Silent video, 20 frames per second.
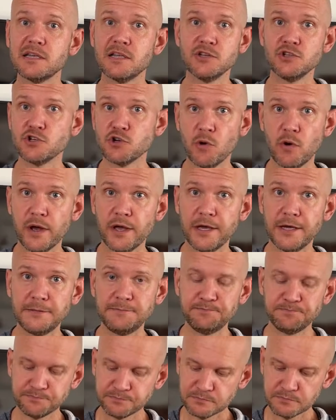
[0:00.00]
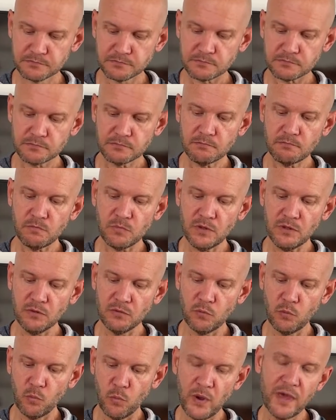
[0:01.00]
and enjoy it,
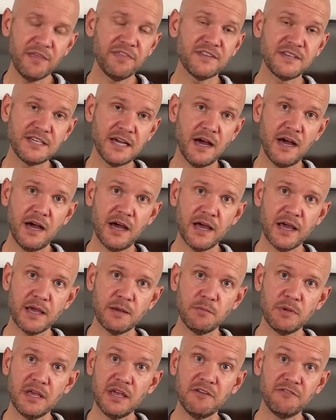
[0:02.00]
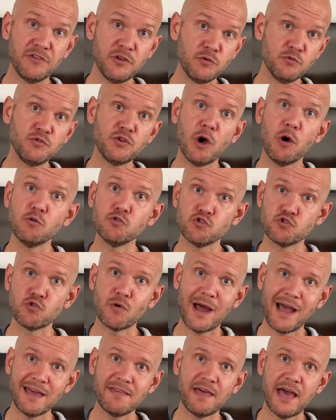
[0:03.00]
with time, if you don't
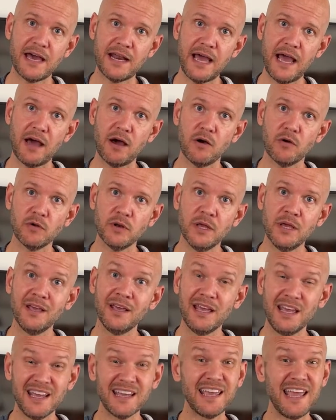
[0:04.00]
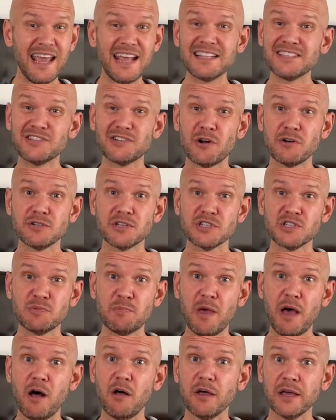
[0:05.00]
dry that out, it can start to
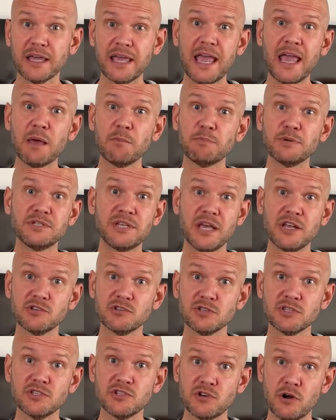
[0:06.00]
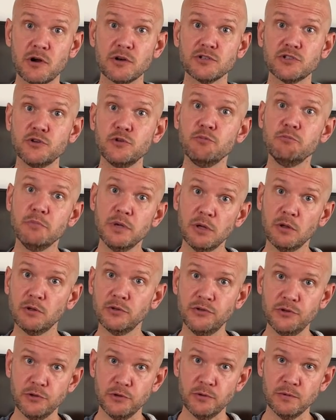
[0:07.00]
smell. It can potentially start to
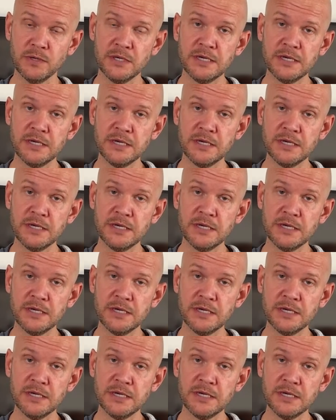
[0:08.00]
mildew.